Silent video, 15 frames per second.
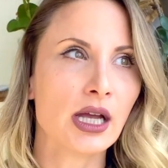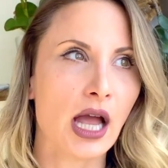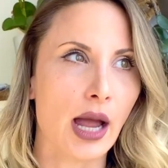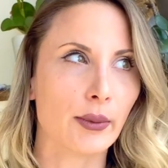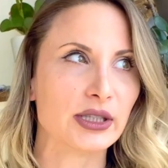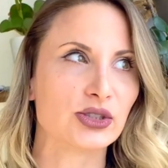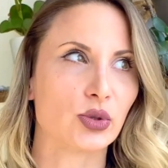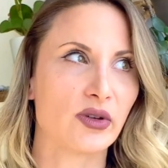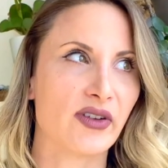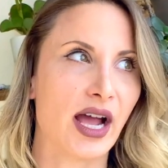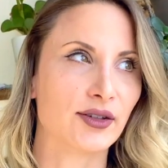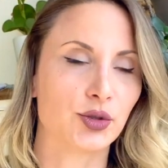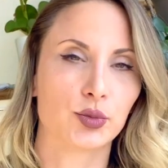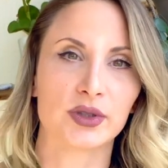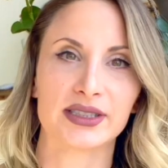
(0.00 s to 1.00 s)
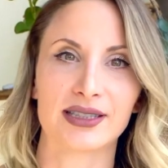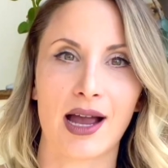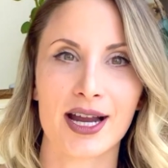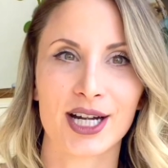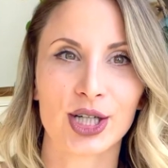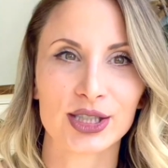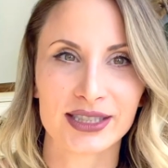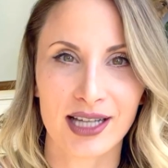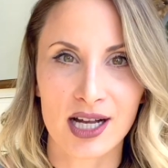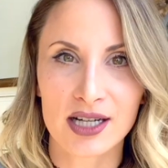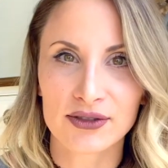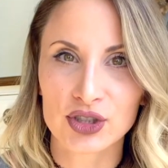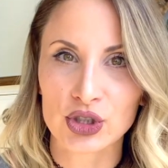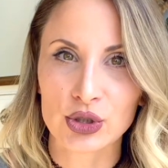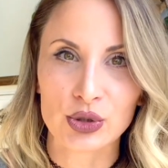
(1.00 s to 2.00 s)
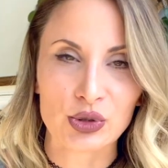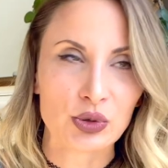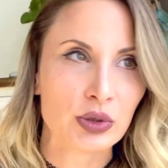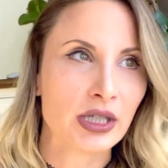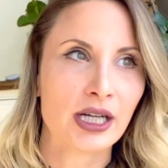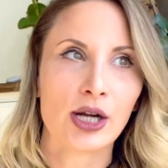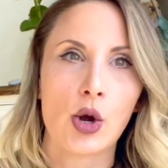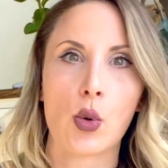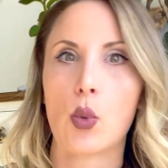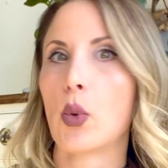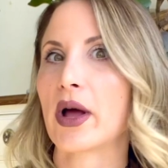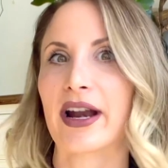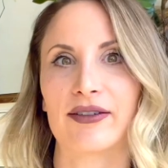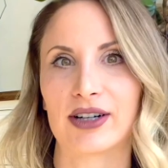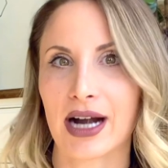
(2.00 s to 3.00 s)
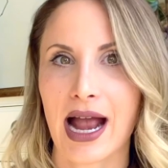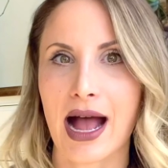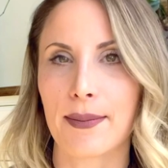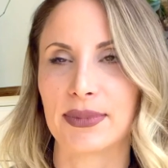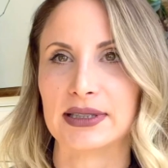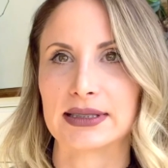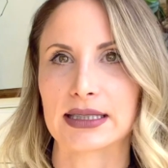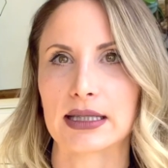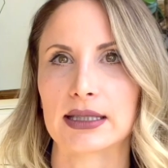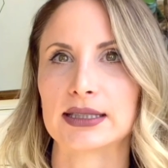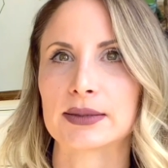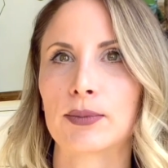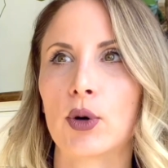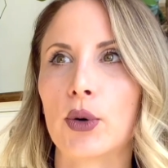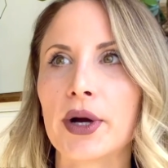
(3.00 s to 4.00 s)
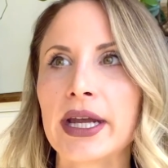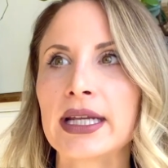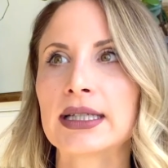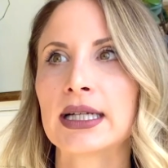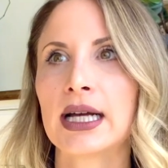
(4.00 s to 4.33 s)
And we sort of have to resign ourselves to whatever happens at this point